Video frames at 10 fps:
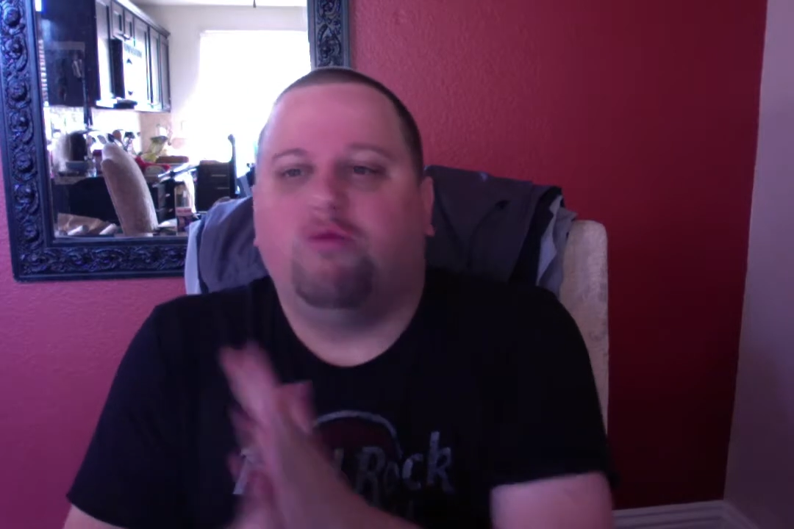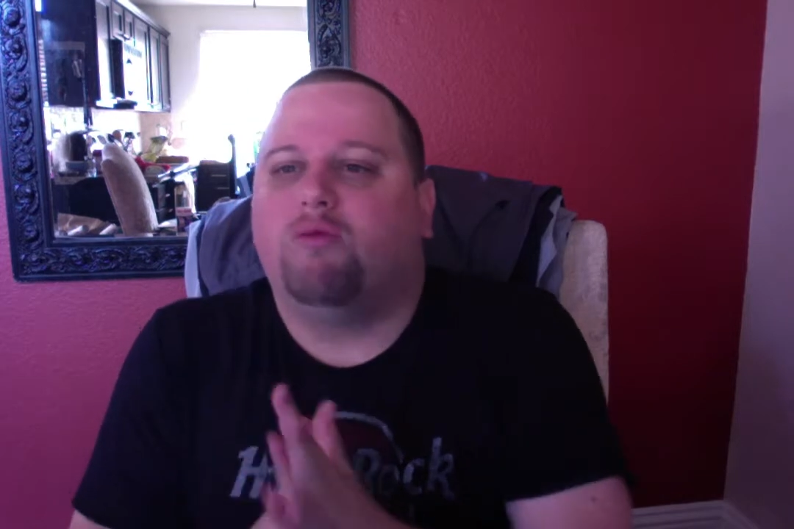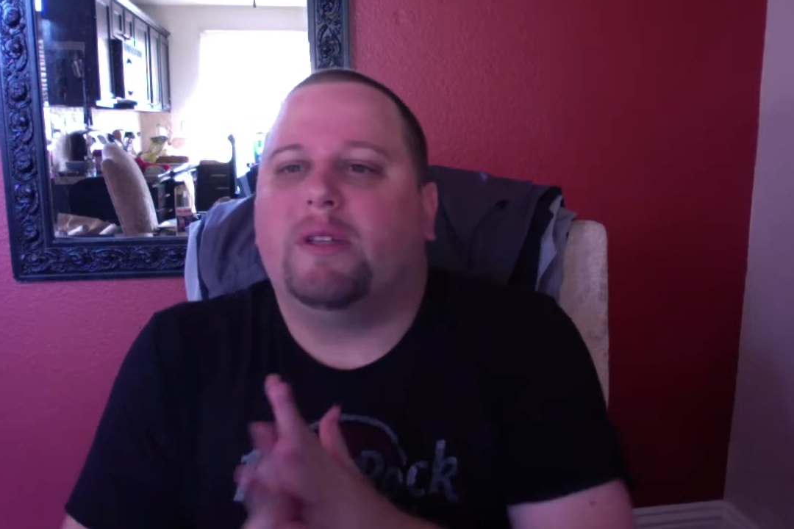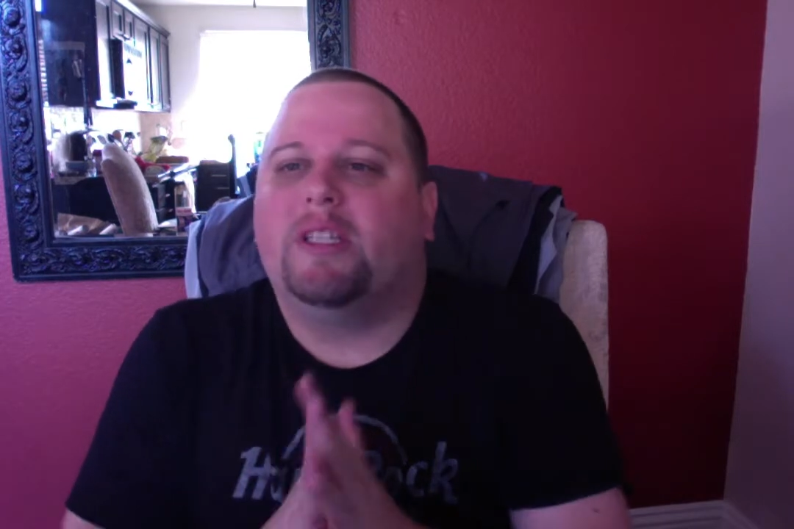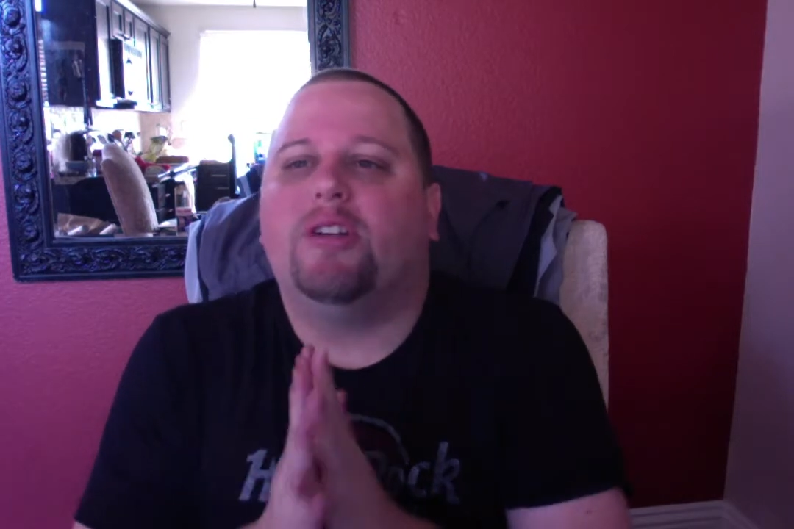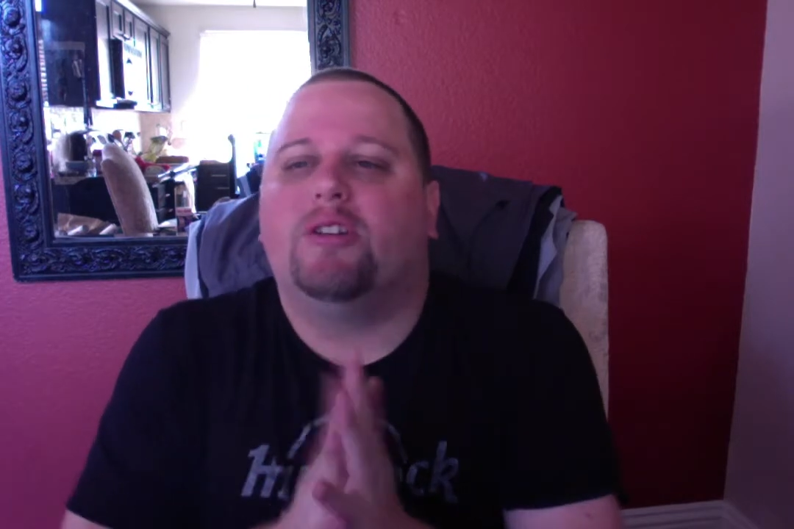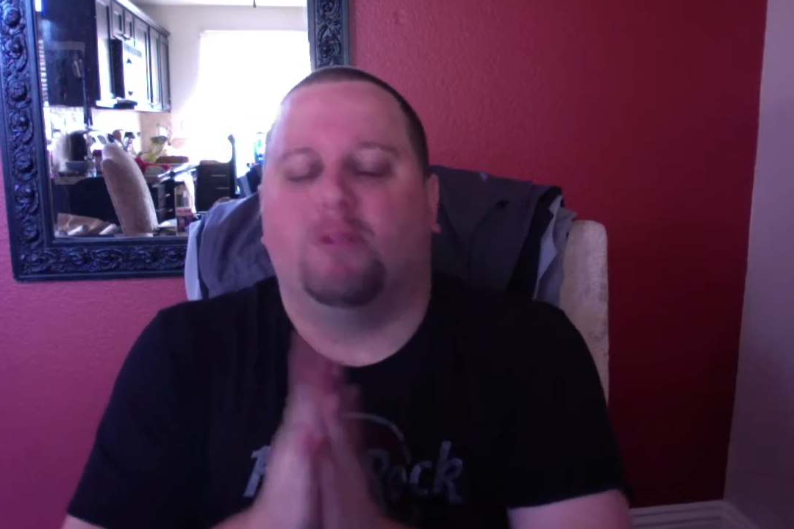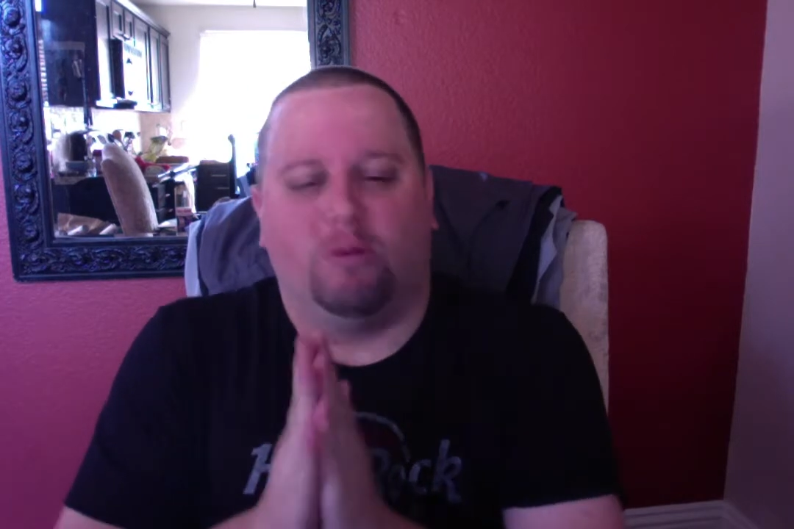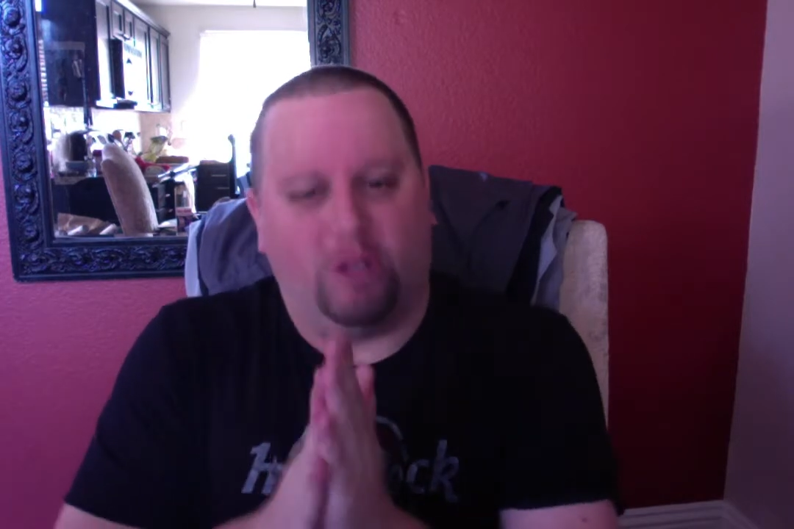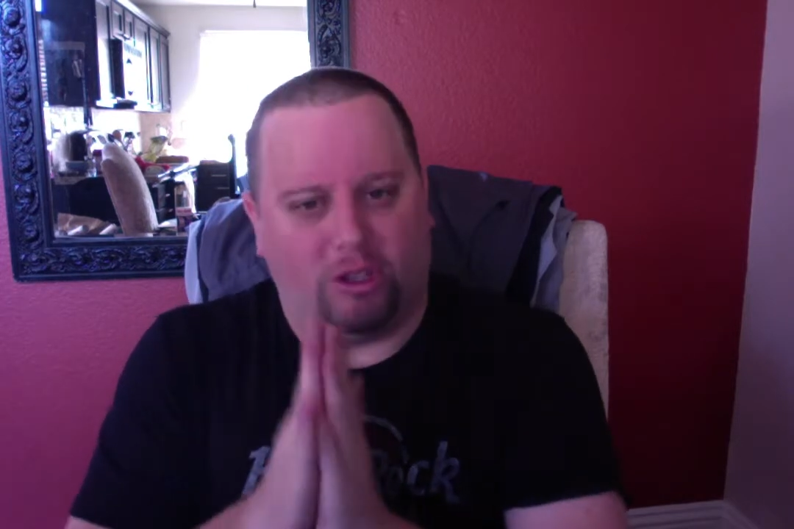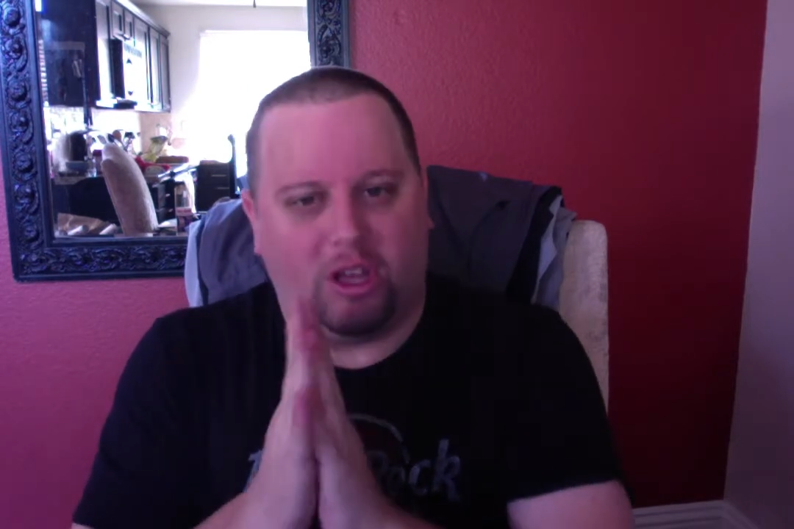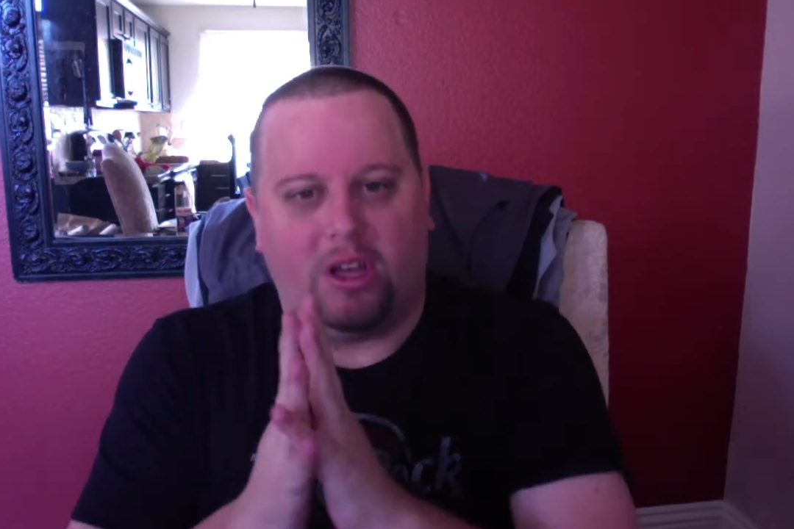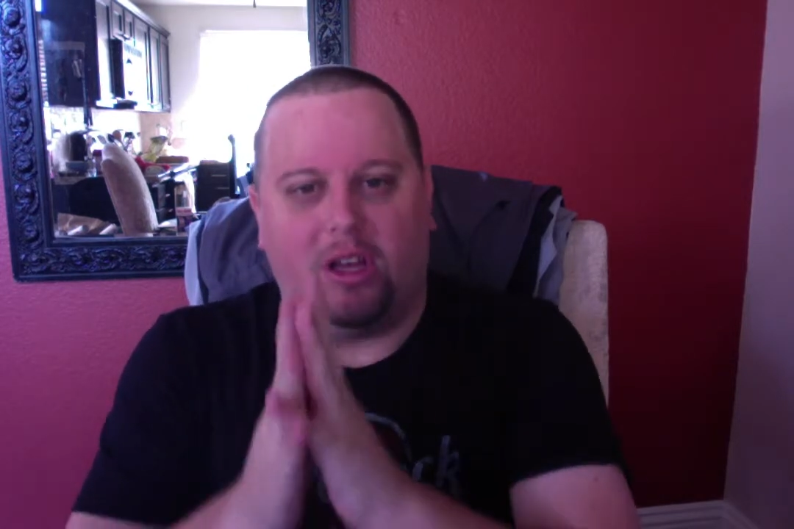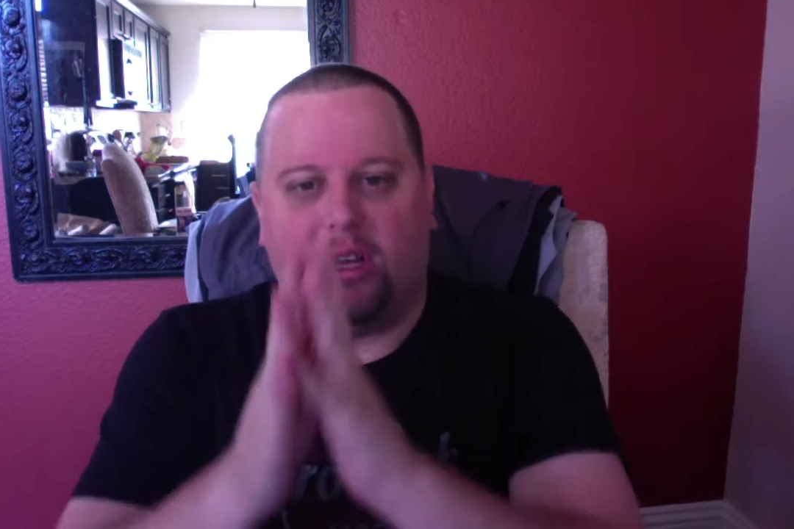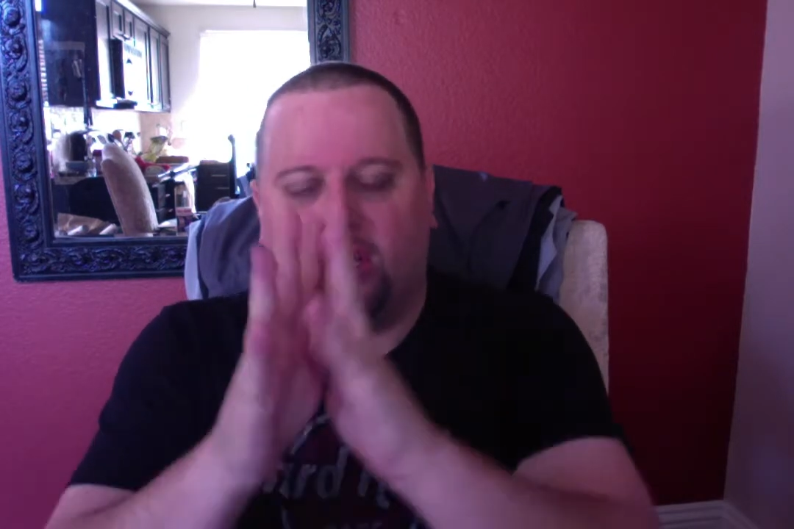there the,
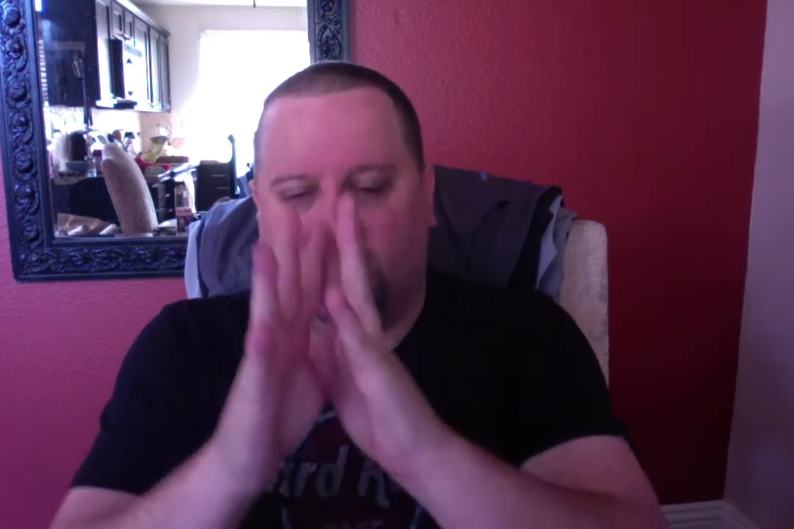the